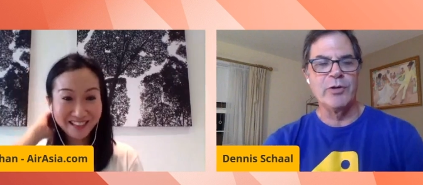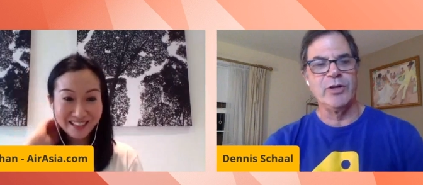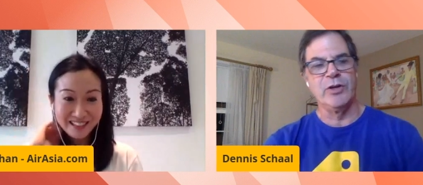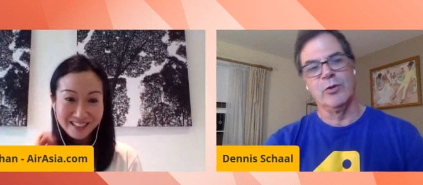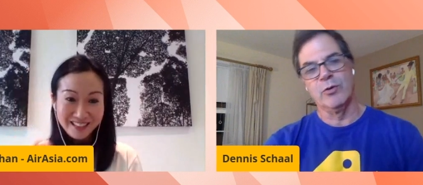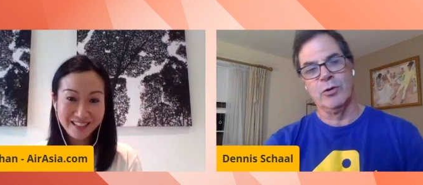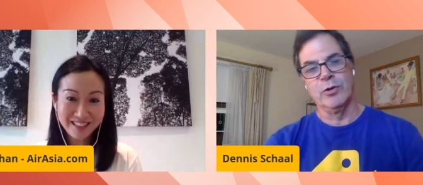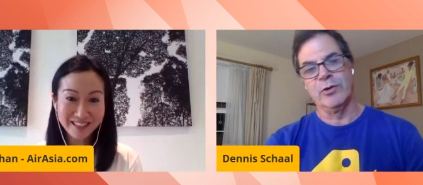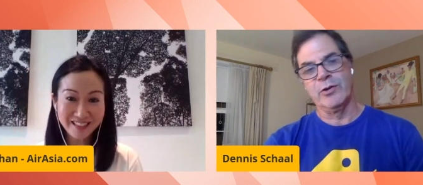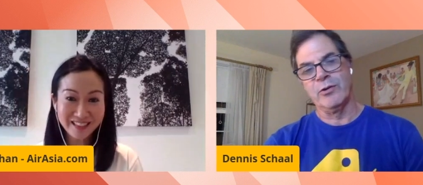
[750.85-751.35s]

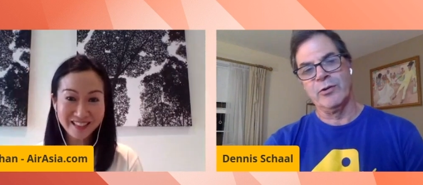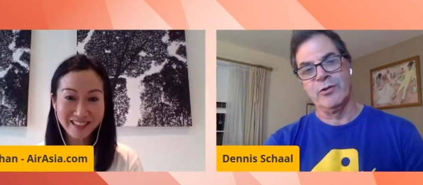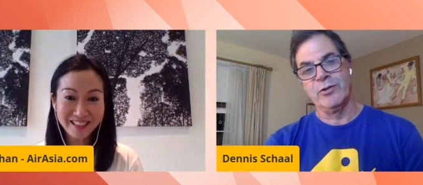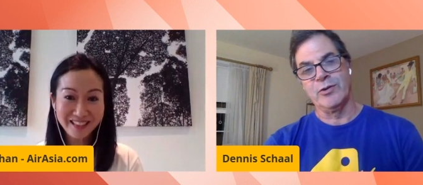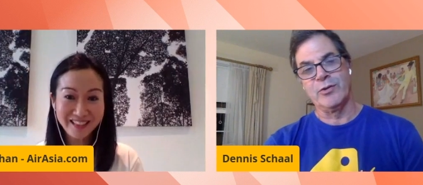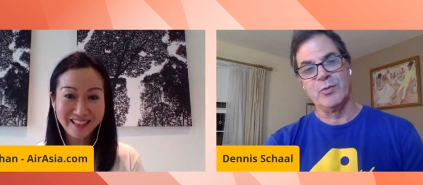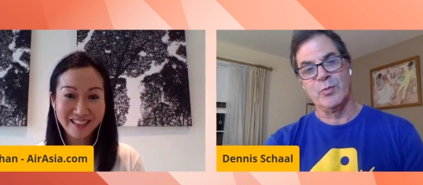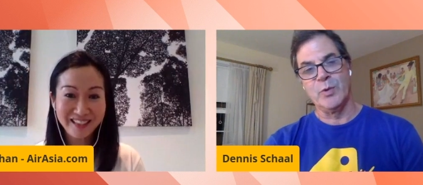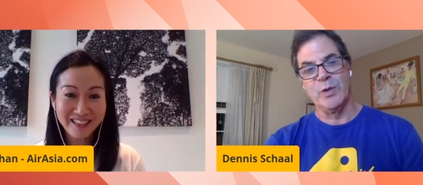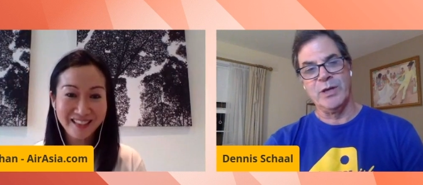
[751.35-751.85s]
Speaker 1: Tony
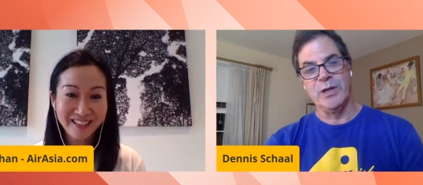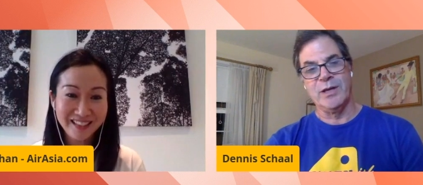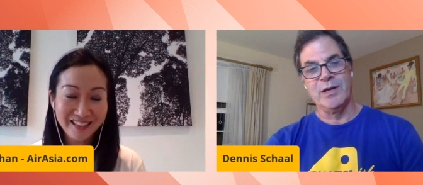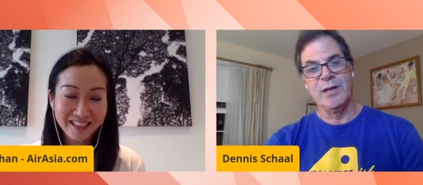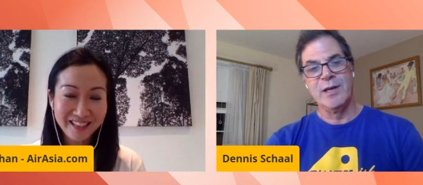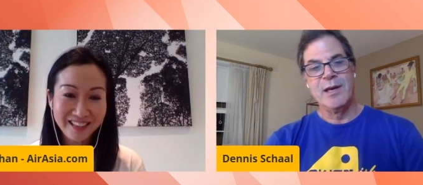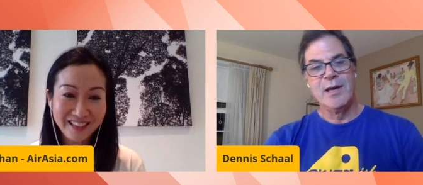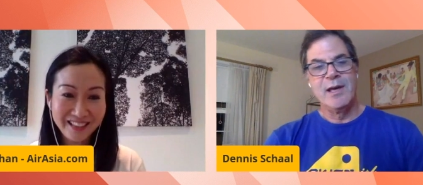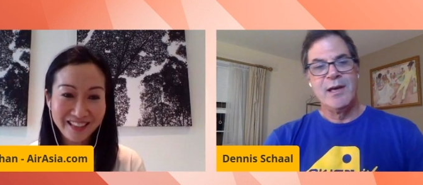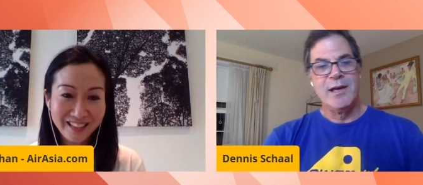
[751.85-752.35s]
earlier this
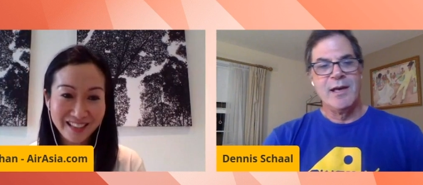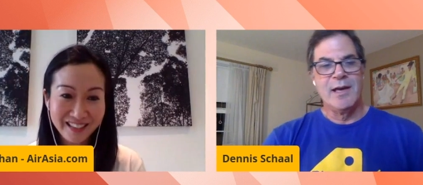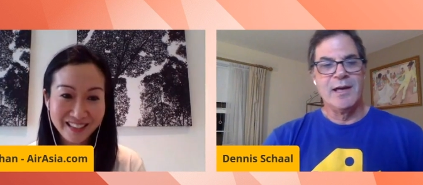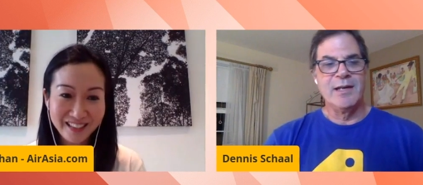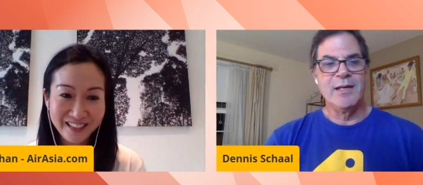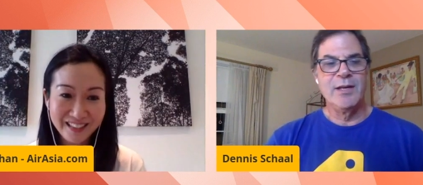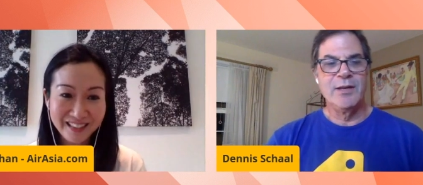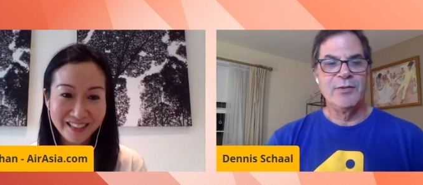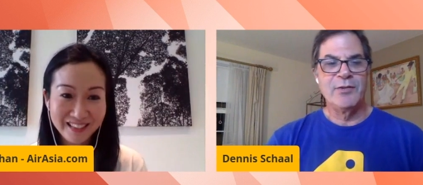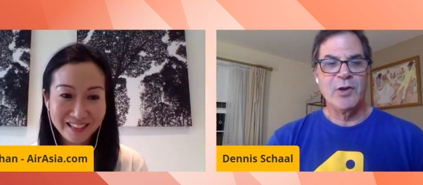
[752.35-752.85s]
week,
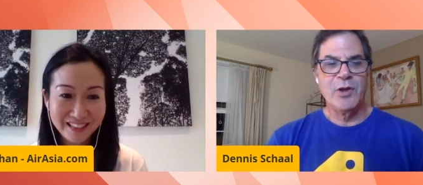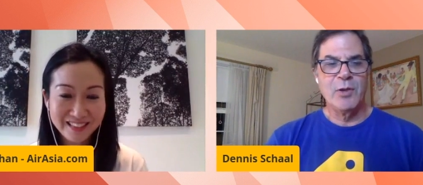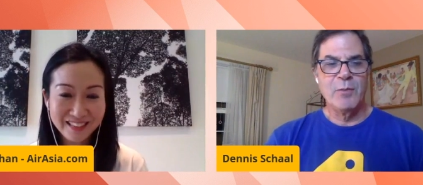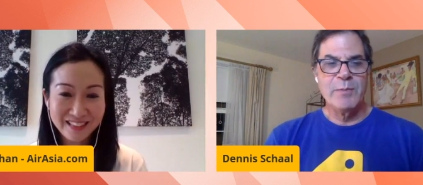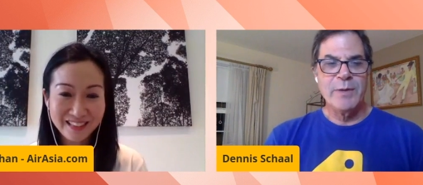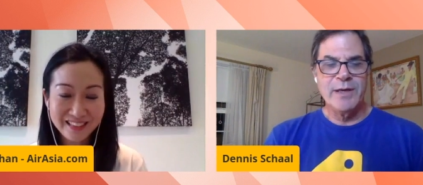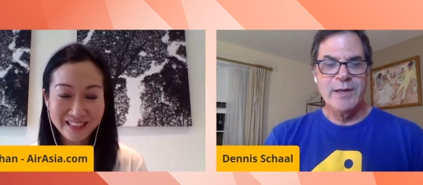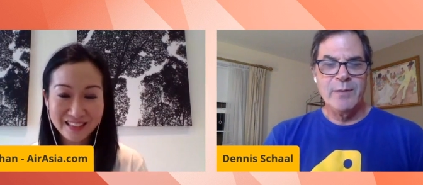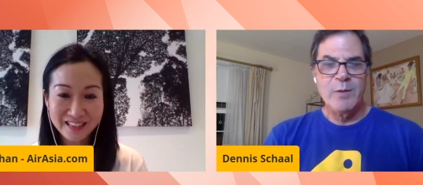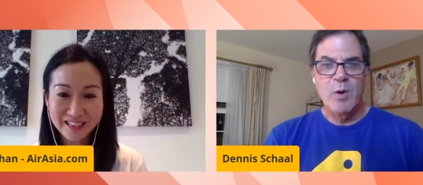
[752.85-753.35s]
and he
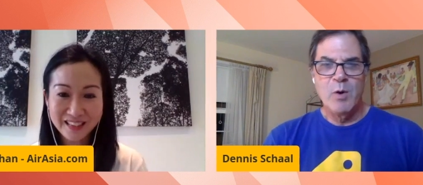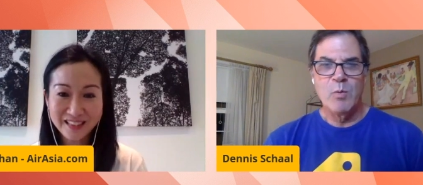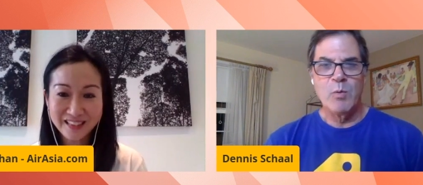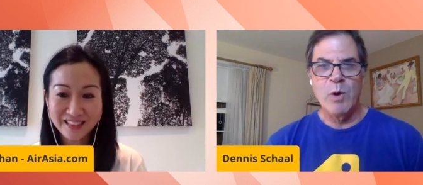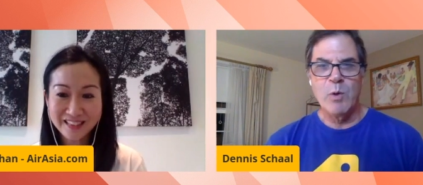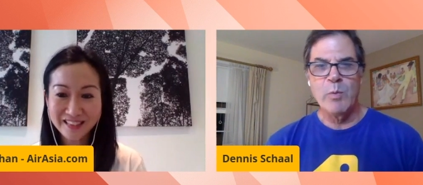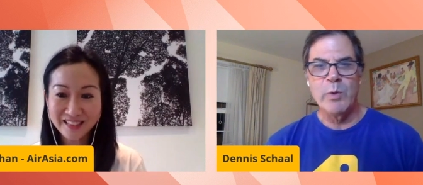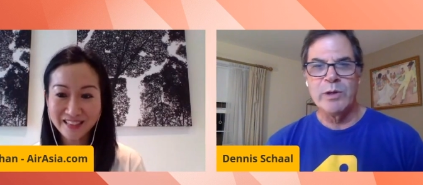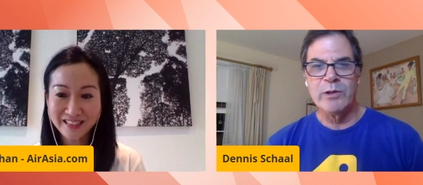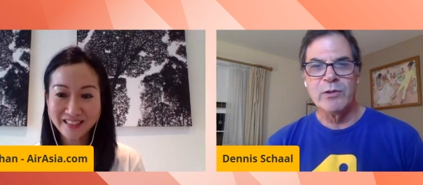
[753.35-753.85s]
told me,
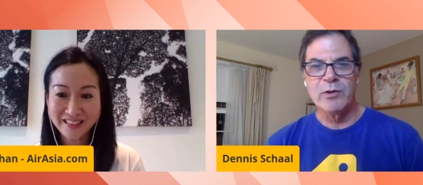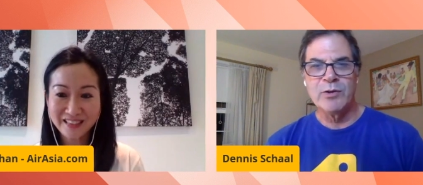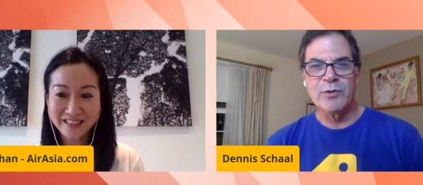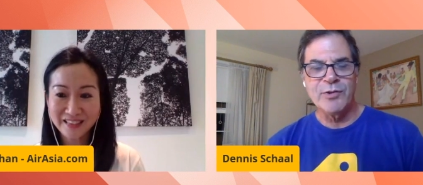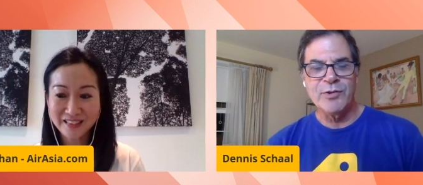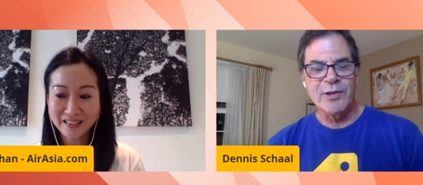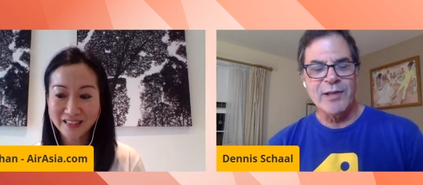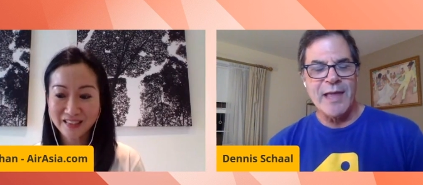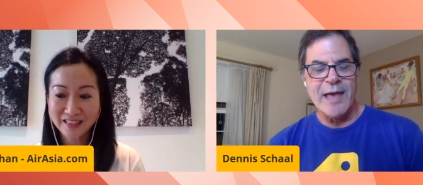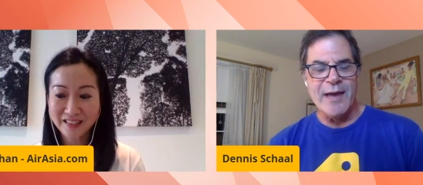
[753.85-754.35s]
well, we
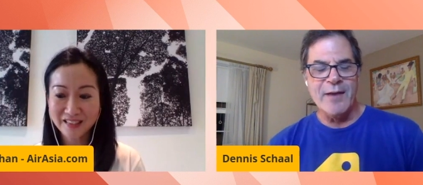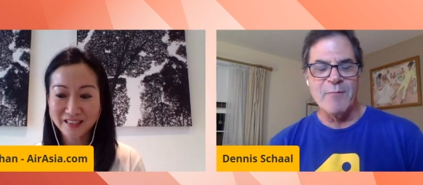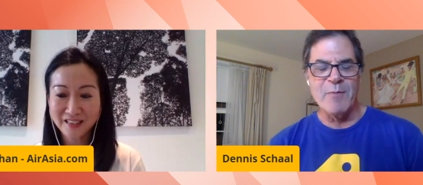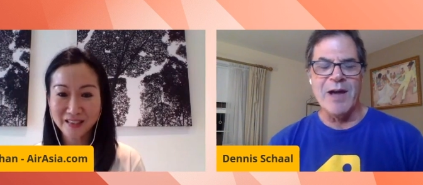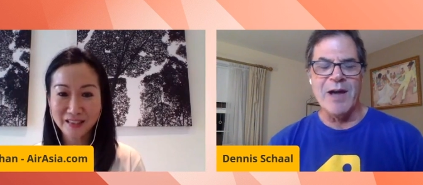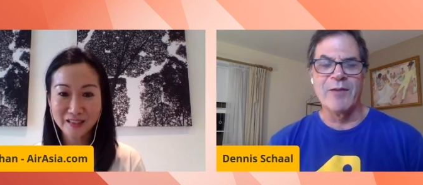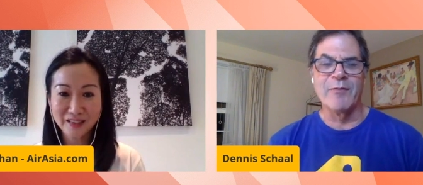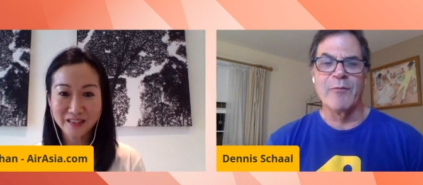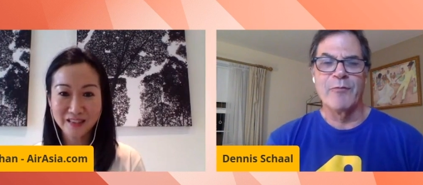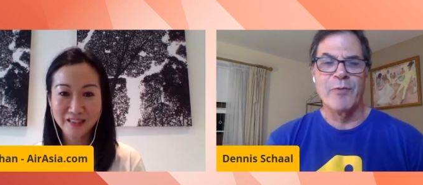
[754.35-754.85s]
learned a
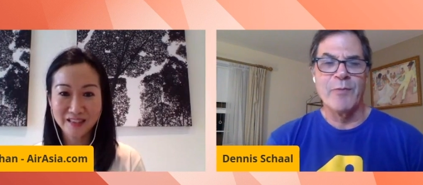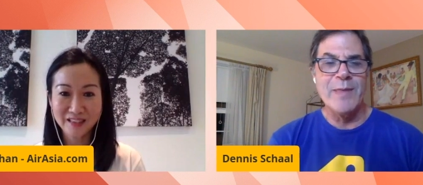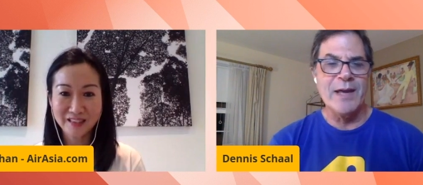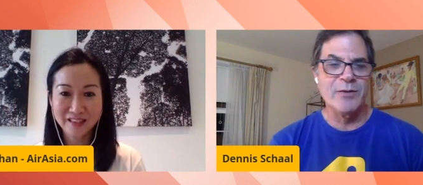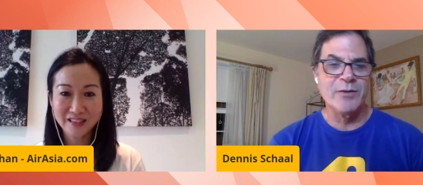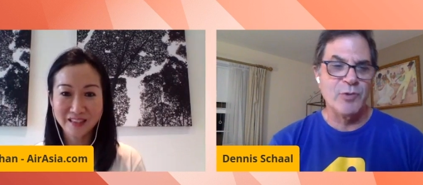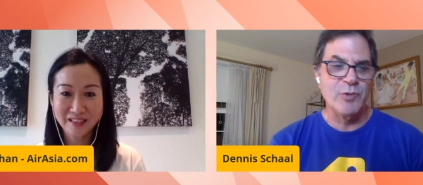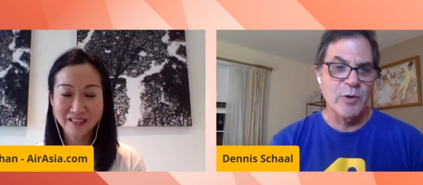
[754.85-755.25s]
lot about from